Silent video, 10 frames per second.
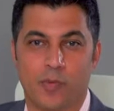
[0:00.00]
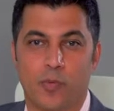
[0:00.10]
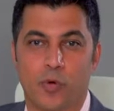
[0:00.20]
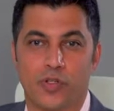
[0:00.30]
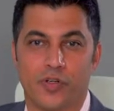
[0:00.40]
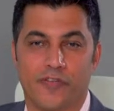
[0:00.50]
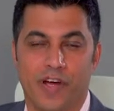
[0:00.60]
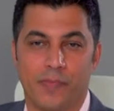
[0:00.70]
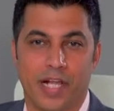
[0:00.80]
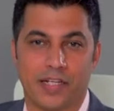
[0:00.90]
double board
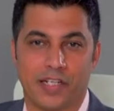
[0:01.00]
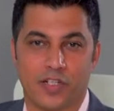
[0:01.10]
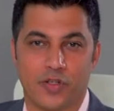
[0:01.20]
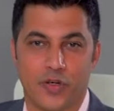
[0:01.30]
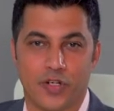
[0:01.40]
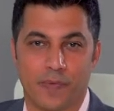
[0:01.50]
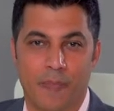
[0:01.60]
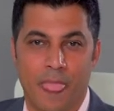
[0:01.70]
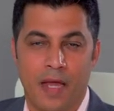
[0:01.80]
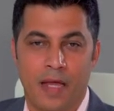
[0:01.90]
certified plastic surgeon.